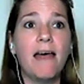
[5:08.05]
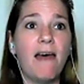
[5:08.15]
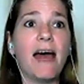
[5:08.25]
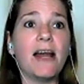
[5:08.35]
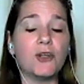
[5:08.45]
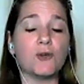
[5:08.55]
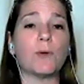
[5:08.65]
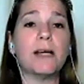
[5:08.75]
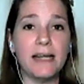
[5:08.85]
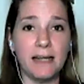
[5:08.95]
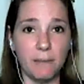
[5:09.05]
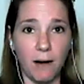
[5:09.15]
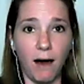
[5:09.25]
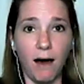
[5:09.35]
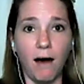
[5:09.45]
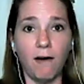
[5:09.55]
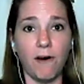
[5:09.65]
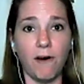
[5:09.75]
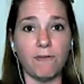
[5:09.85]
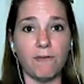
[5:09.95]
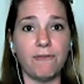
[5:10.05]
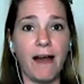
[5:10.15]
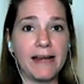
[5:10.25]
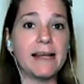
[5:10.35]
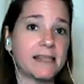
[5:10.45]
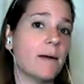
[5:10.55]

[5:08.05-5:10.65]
that dream of finding